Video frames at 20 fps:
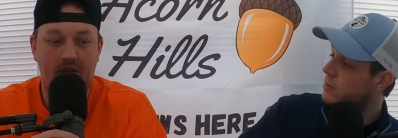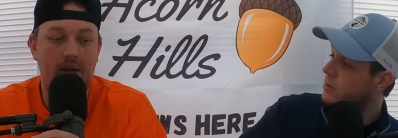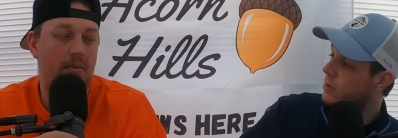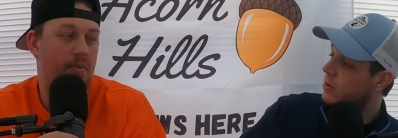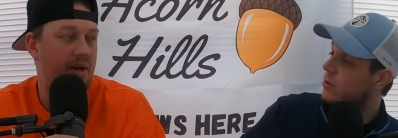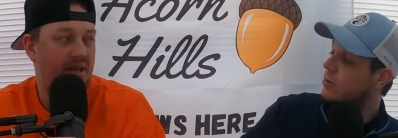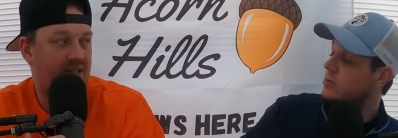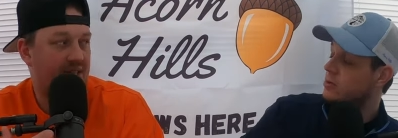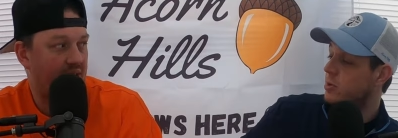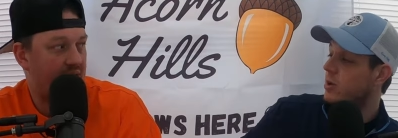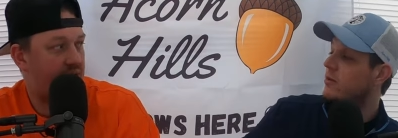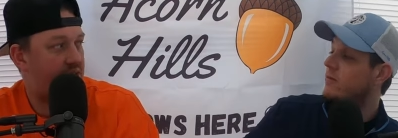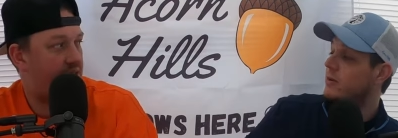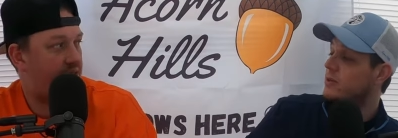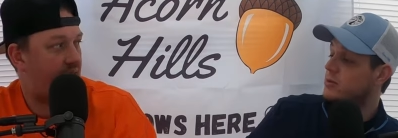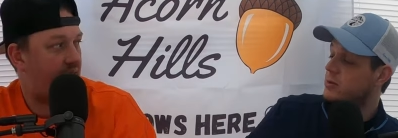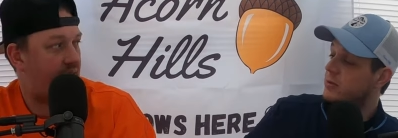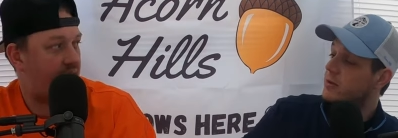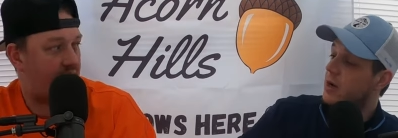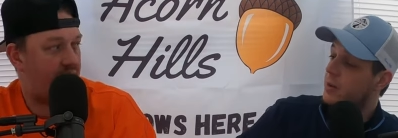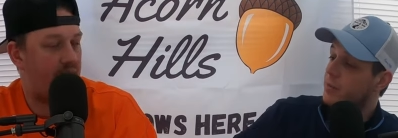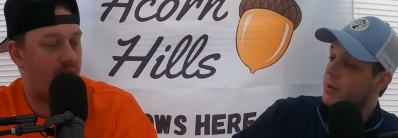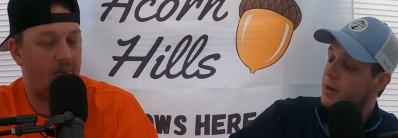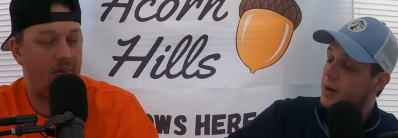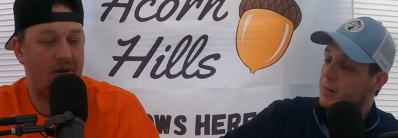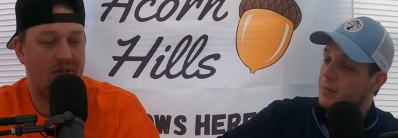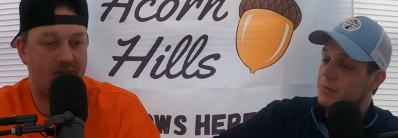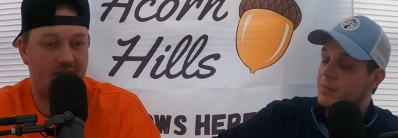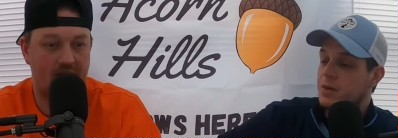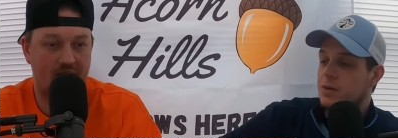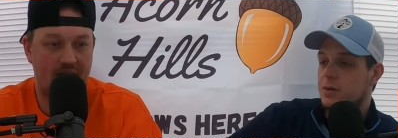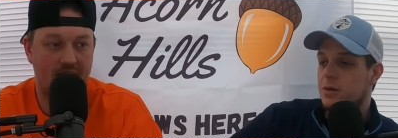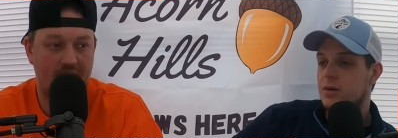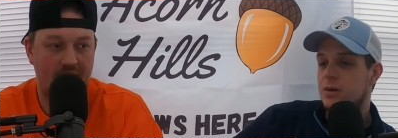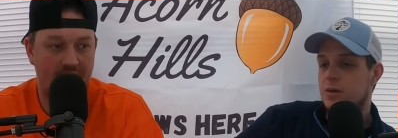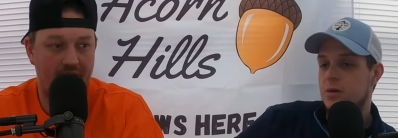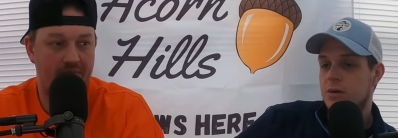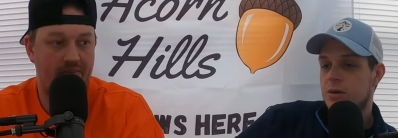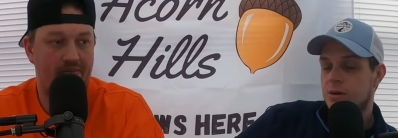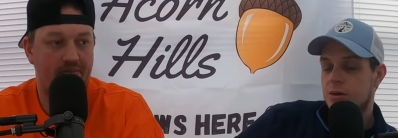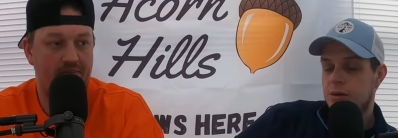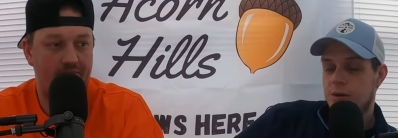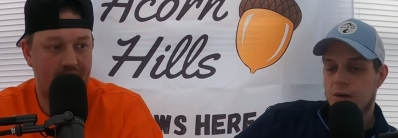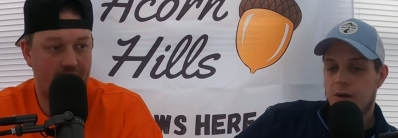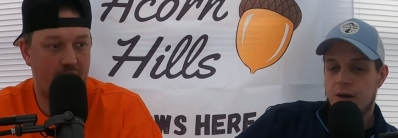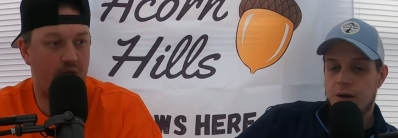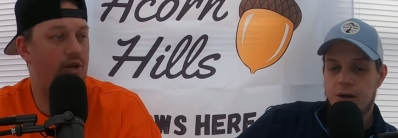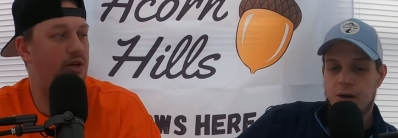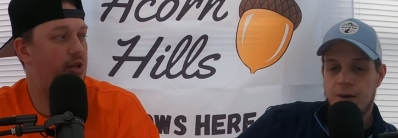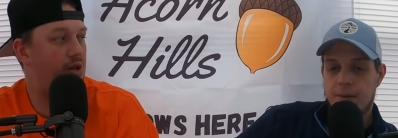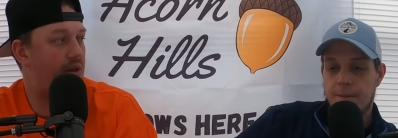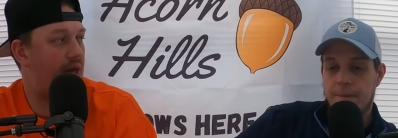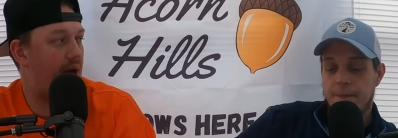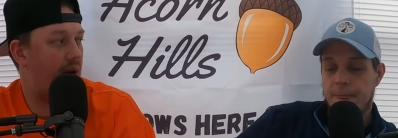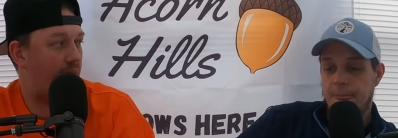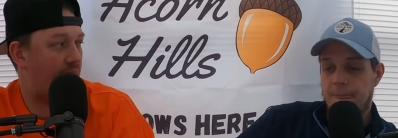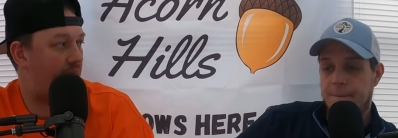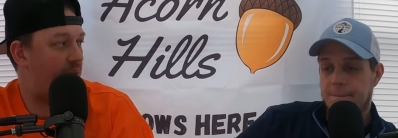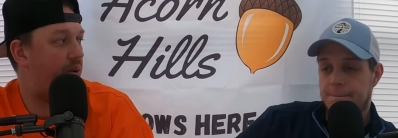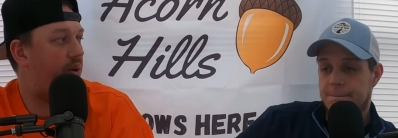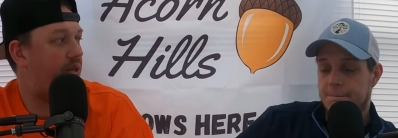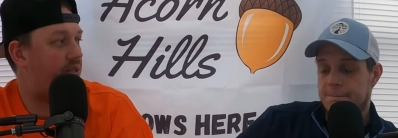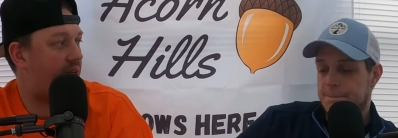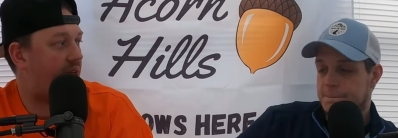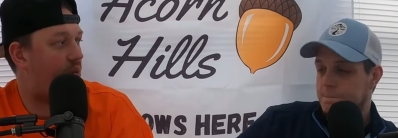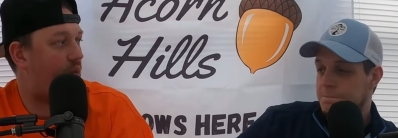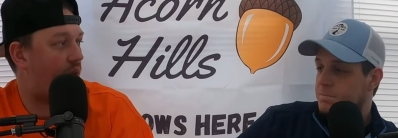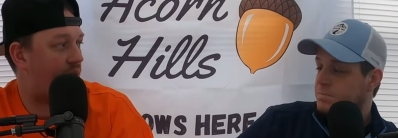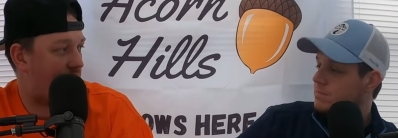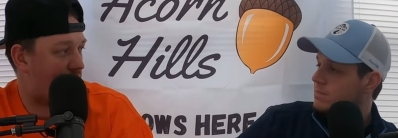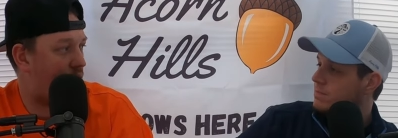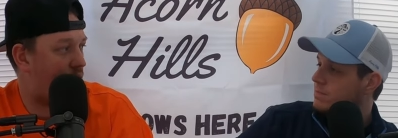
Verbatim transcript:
Speaker 1: That makes sense. Yeah, that makes sense. But you can um, do that. But it's like what